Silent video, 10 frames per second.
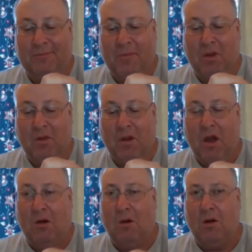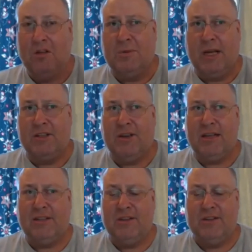Oh, Hornsby also has to do
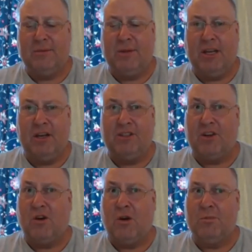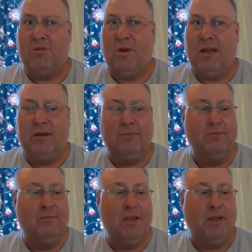something he calls a corpse run. You don't
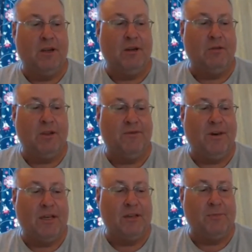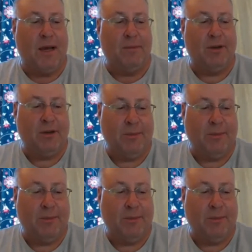know what the fuck he's babbling about.